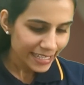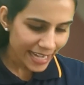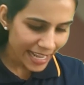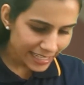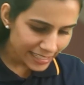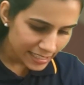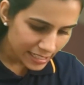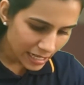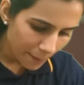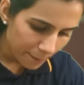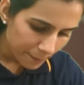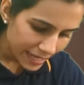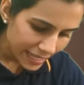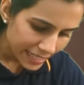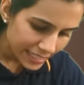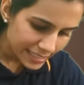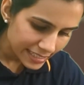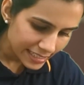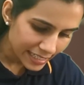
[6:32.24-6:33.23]
Next up
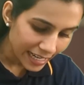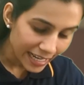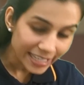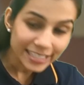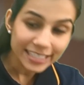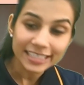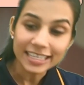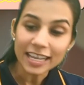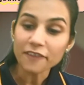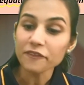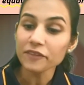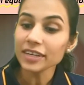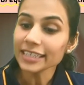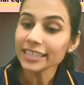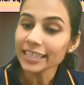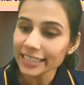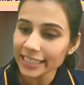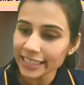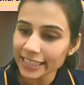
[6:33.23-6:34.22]
is, guys,
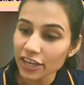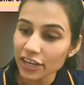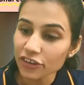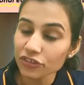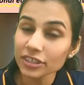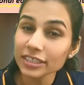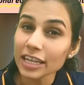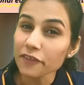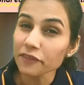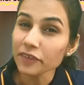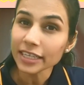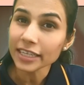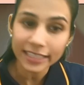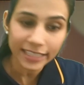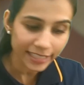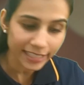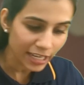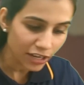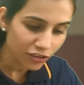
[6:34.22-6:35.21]
definite integration. Definite
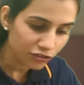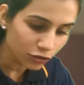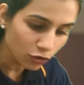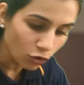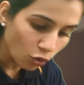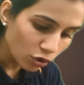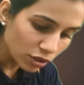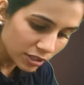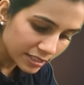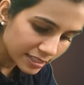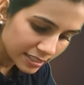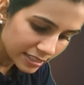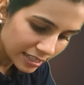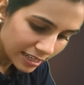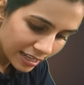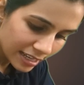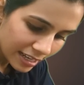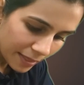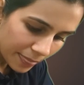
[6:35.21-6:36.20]
integration holds
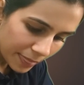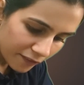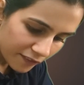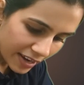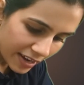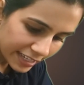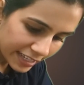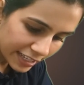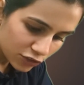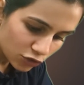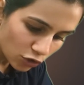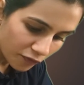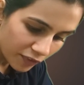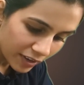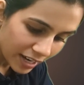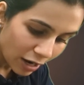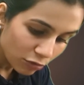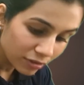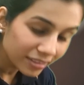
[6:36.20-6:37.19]
the weightage
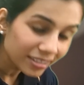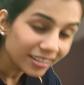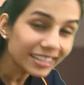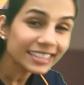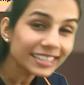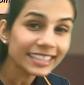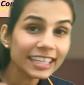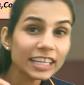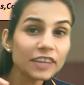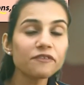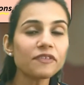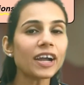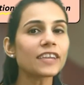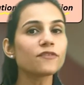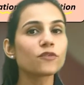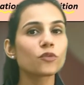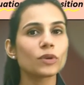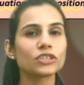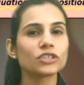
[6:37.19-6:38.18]
of around
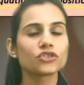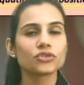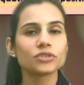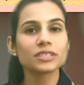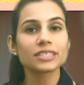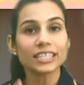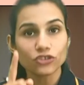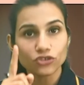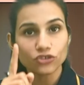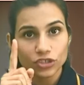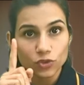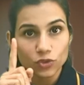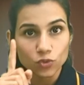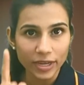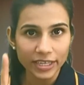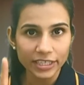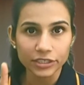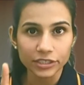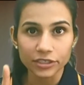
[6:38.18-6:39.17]
35 questions in just
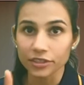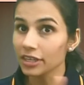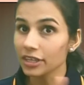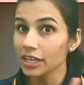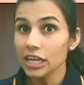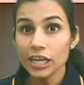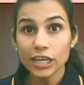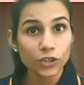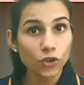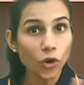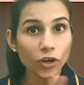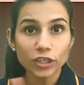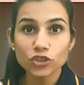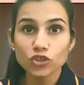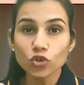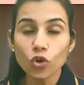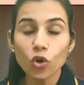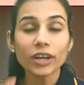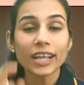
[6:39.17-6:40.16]
1 year. Not
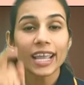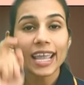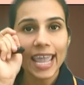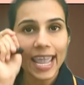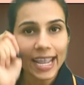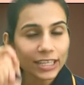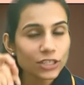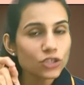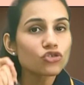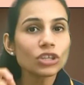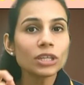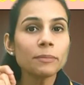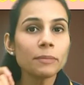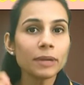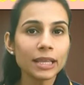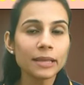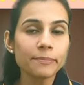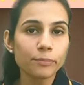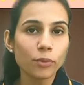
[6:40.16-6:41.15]
a joke,
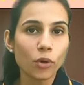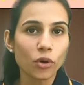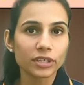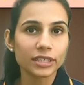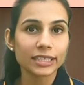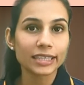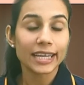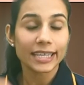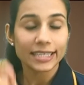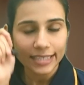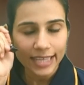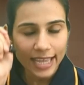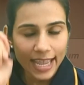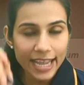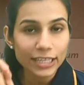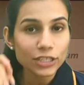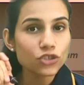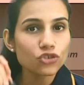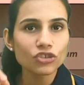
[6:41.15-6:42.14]
extremely important, guys,
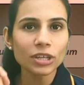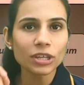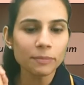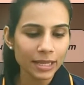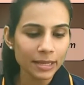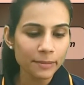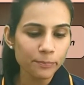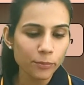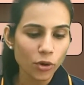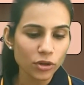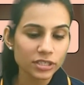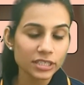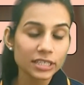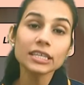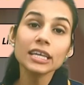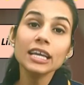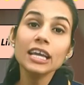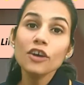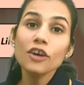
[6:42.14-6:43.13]
extremely
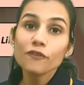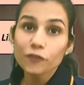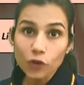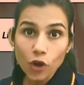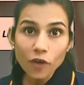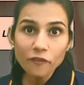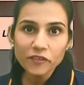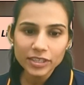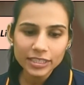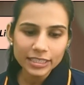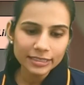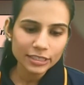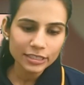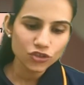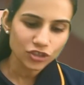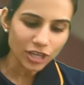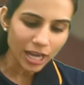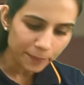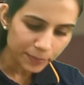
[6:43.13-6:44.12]
important. From within
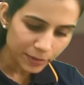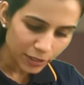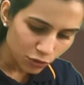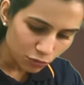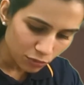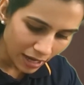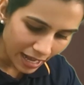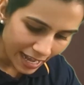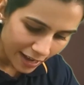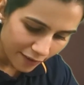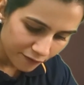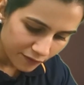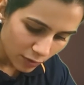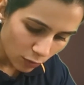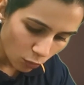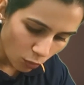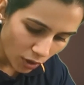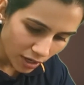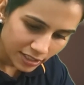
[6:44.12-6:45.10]
this chapter, you
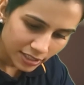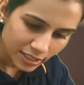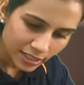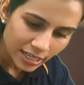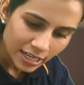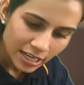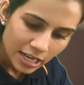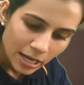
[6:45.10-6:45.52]
have what?